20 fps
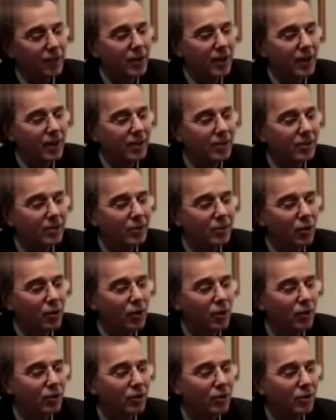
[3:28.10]
was
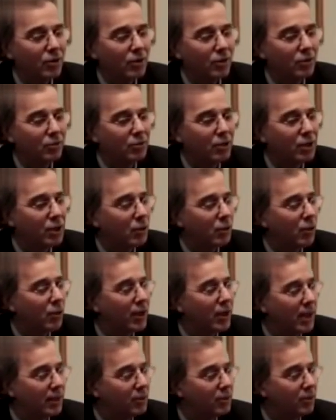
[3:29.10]
false.
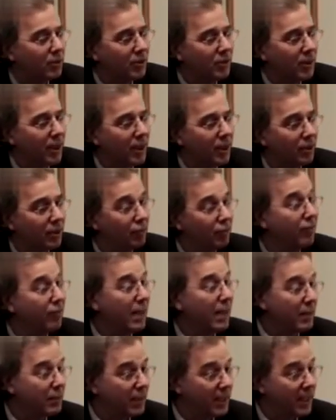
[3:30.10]
People were
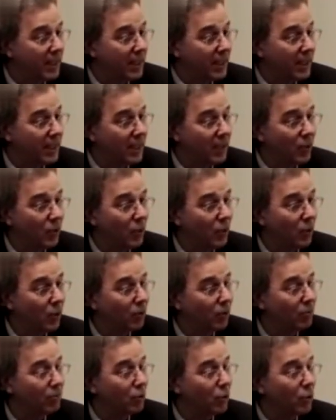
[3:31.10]
confused in that
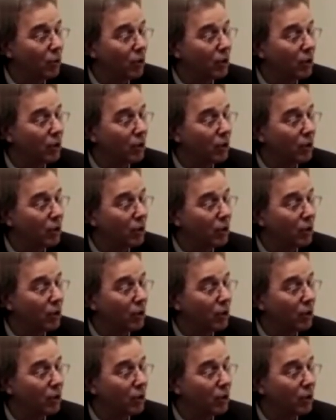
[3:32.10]
moment.